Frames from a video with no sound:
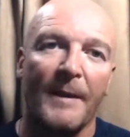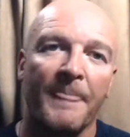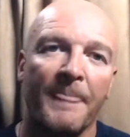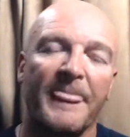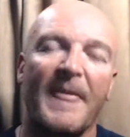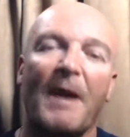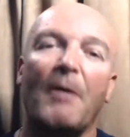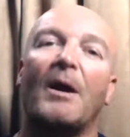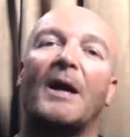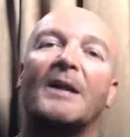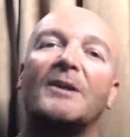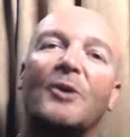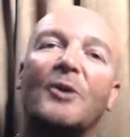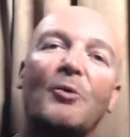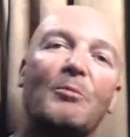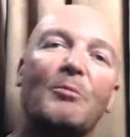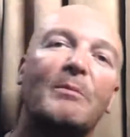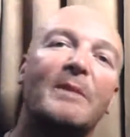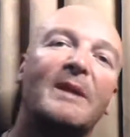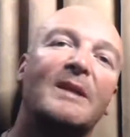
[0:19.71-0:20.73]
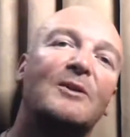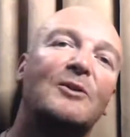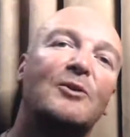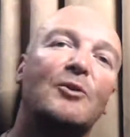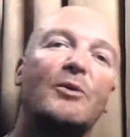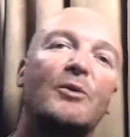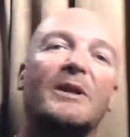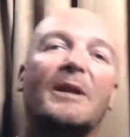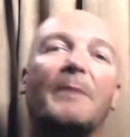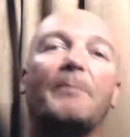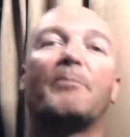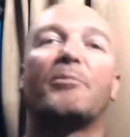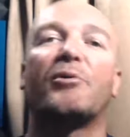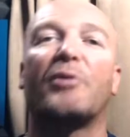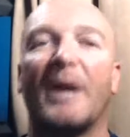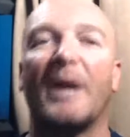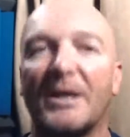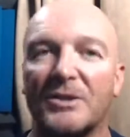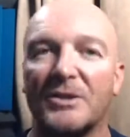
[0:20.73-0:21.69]
Now, I don't mean doing
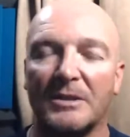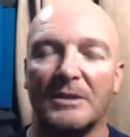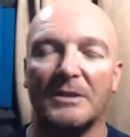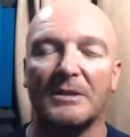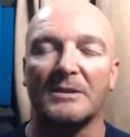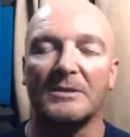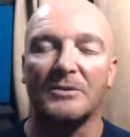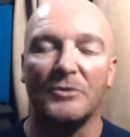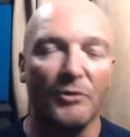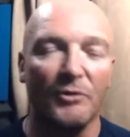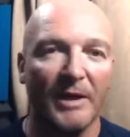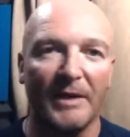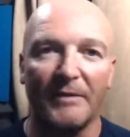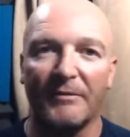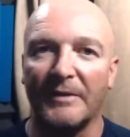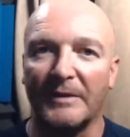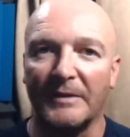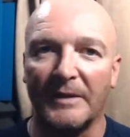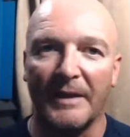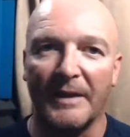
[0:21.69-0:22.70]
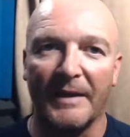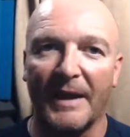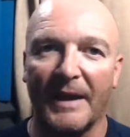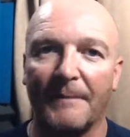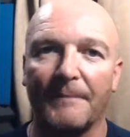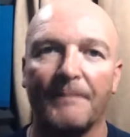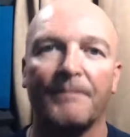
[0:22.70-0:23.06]
impressions or anything like that.